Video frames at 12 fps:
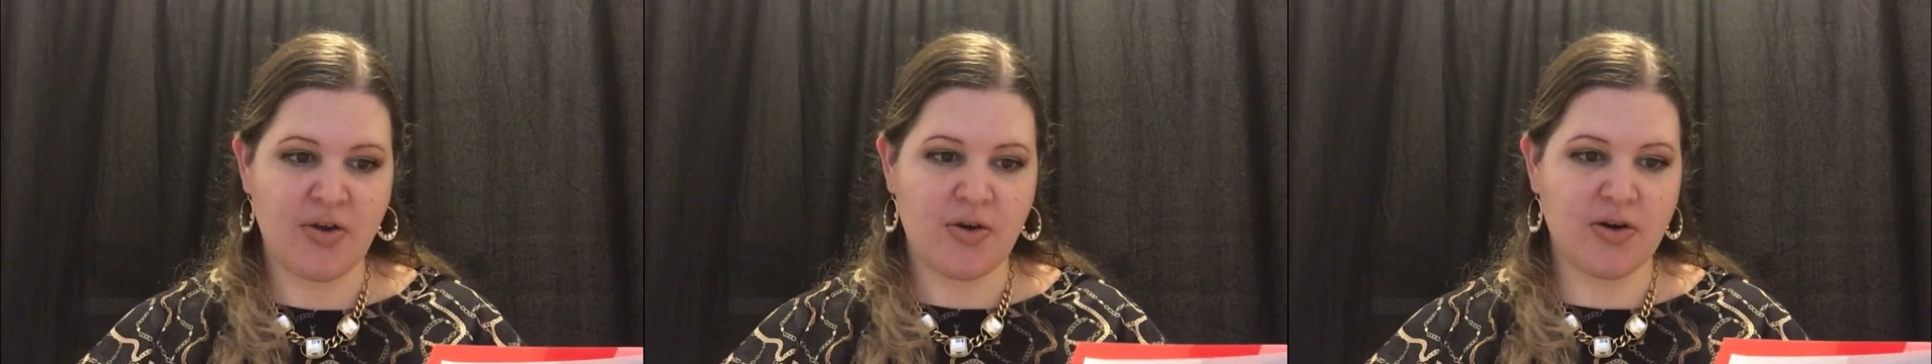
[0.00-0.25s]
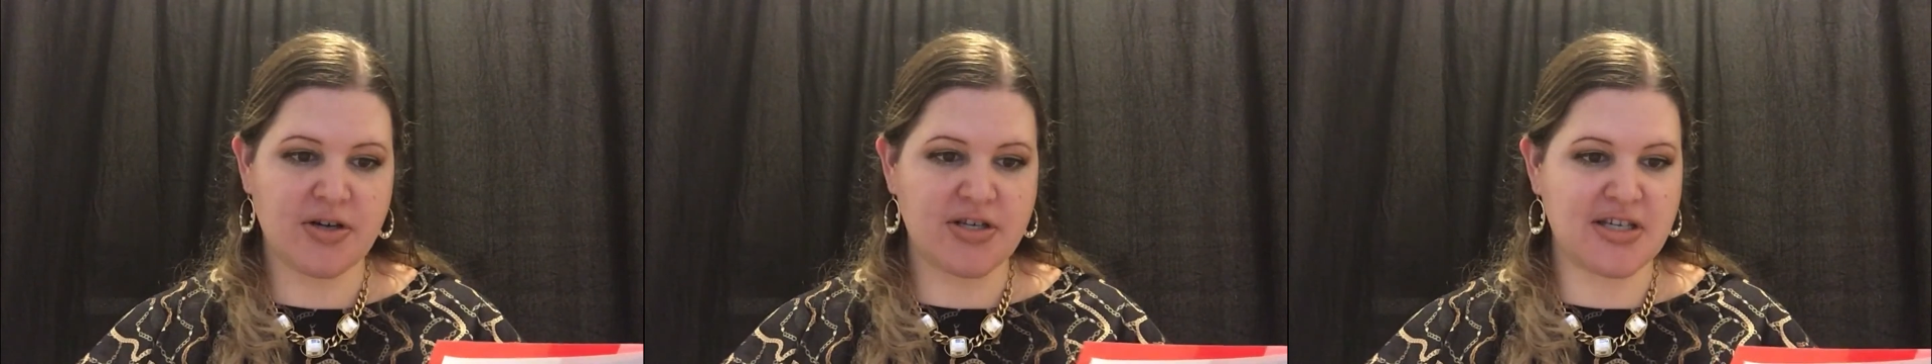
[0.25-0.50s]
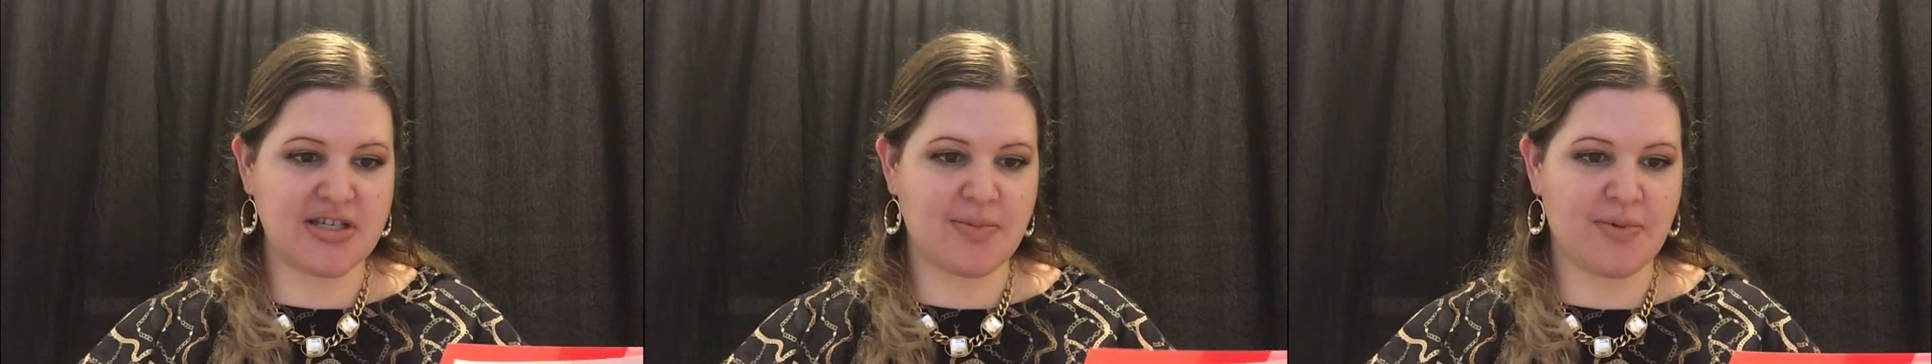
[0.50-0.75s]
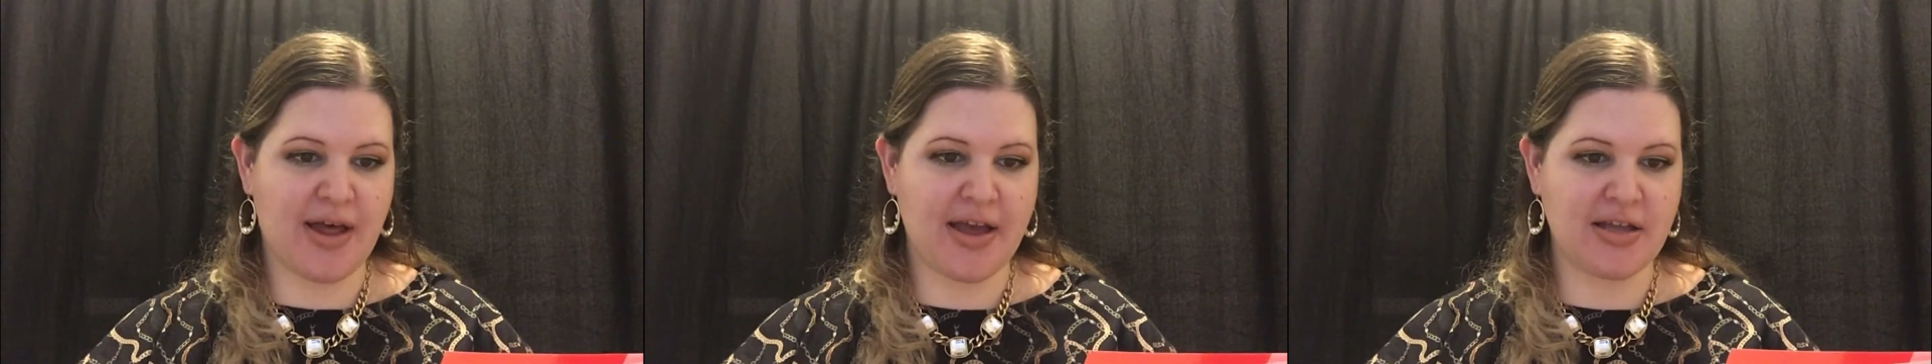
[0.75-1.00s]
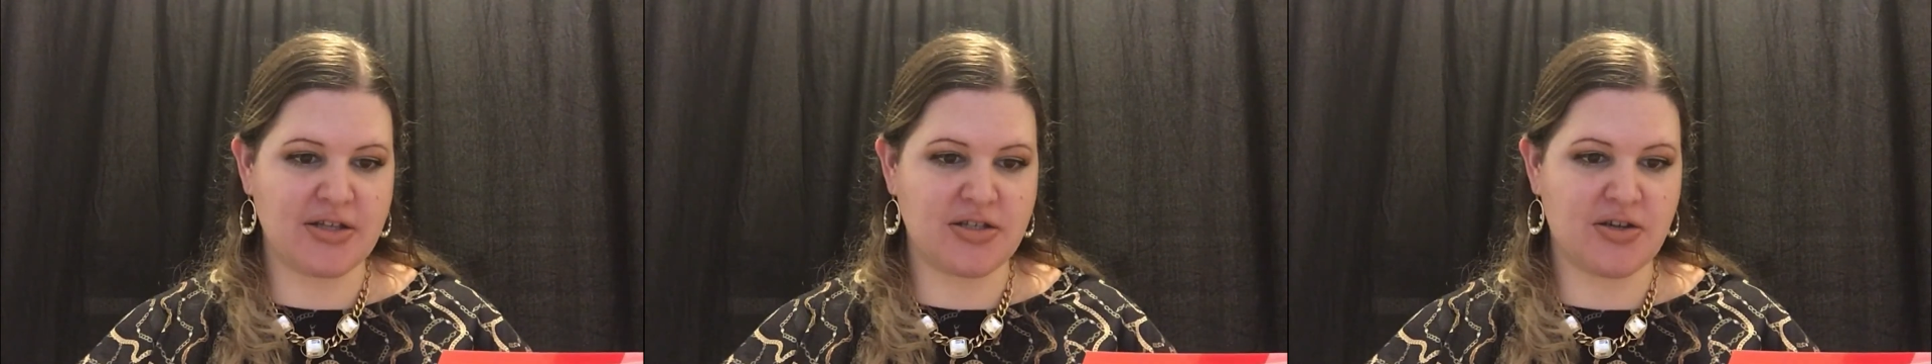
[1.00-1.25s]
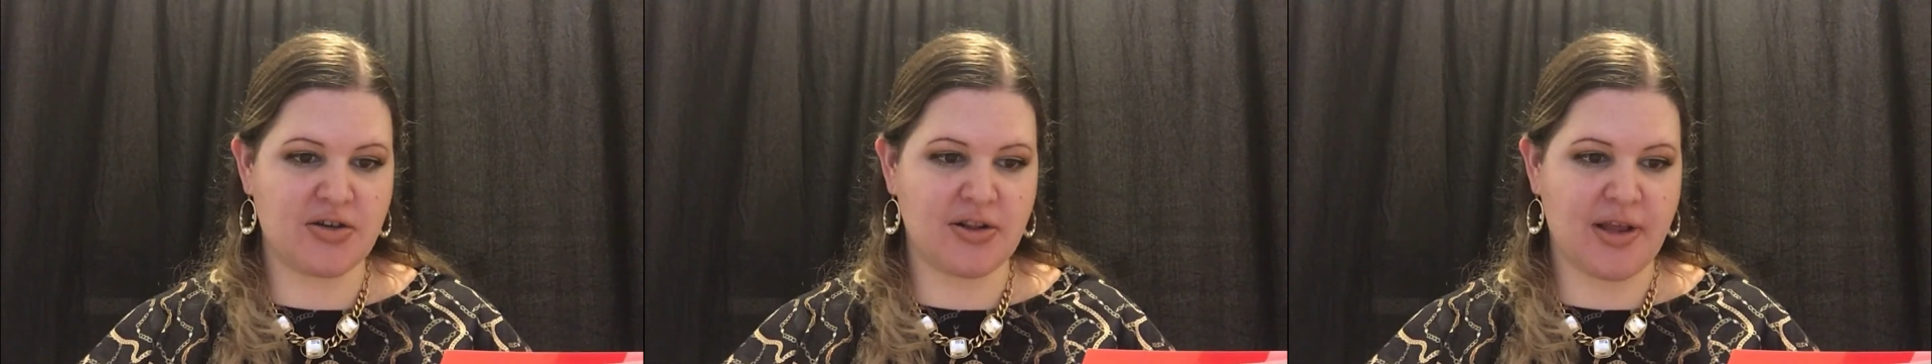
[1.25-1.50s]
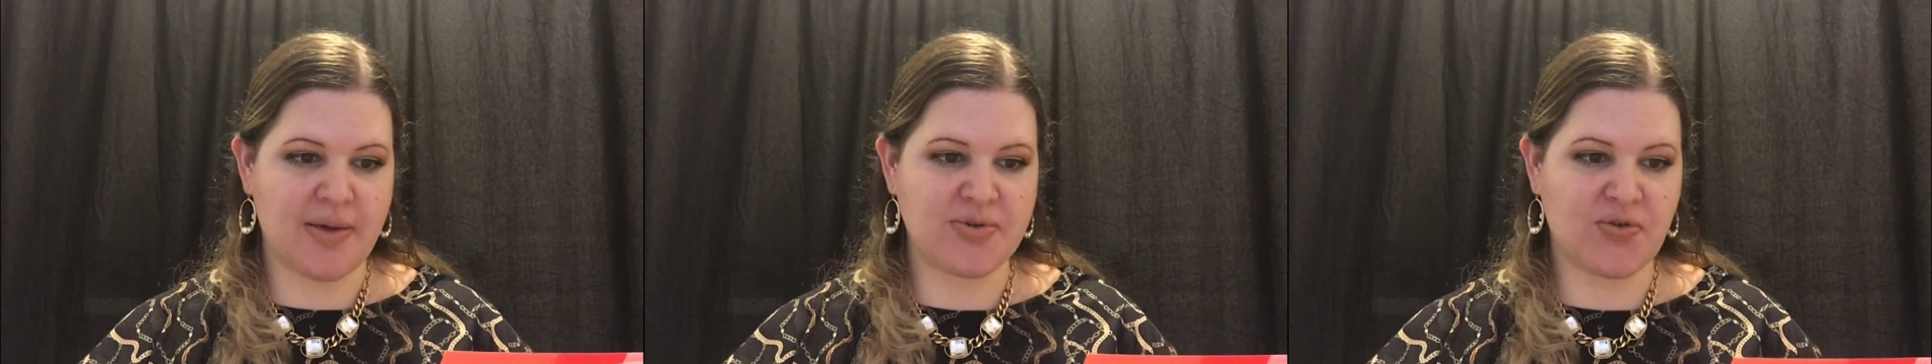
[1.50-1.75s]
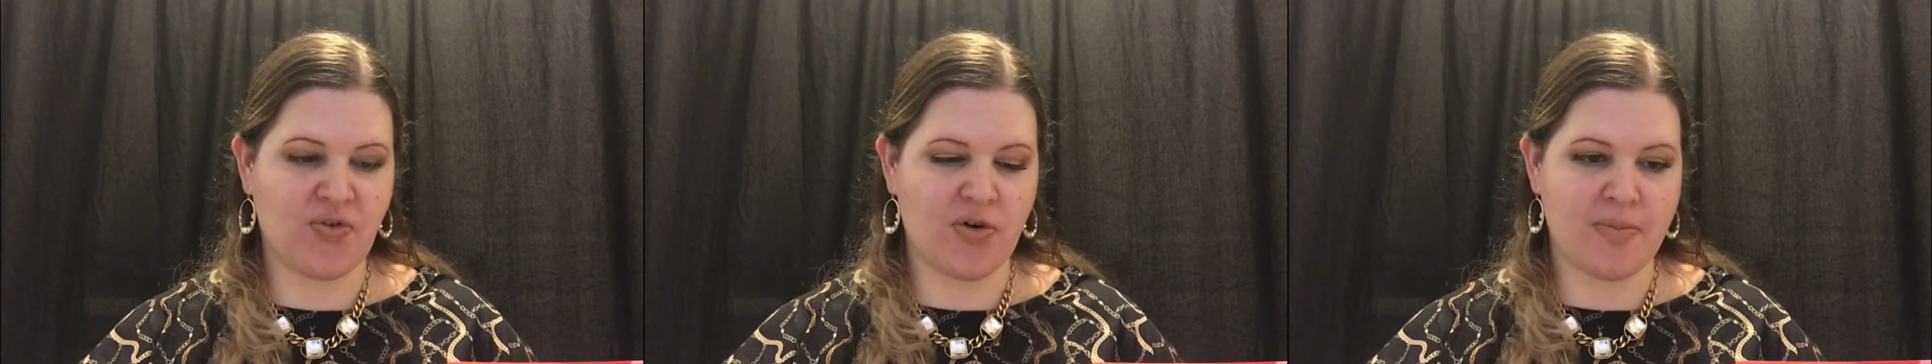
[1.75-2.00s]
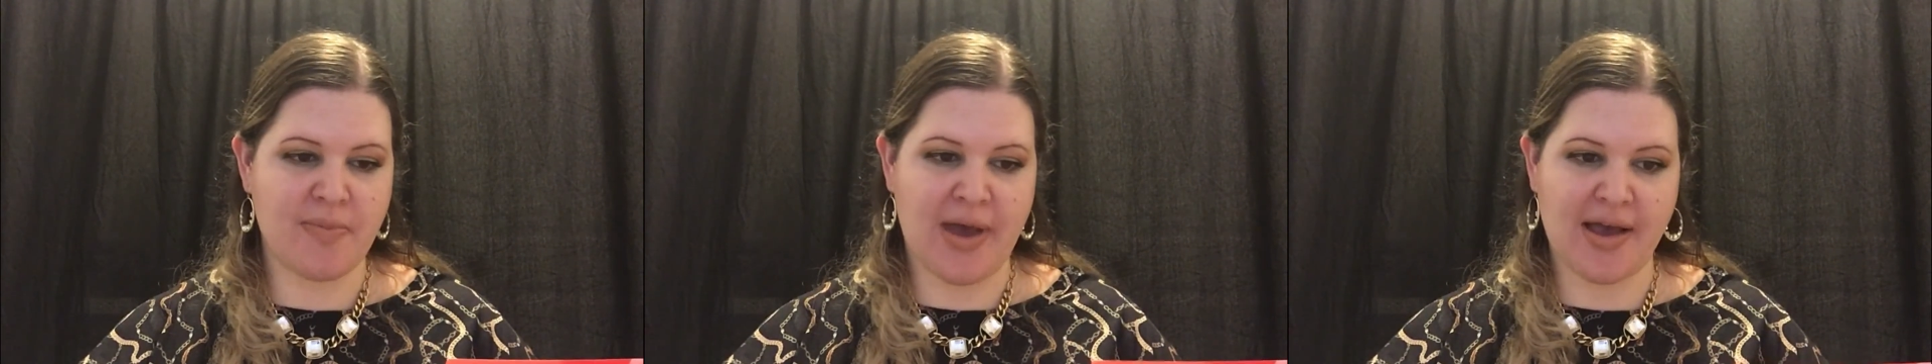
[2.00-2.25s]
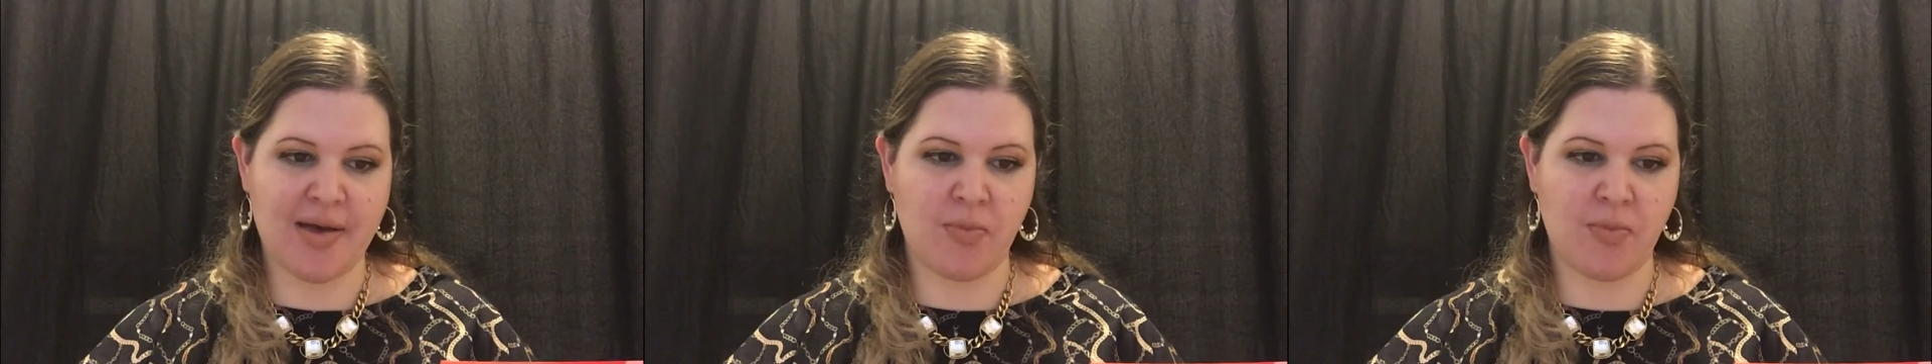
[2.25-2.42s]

or just apply it to your lips for mega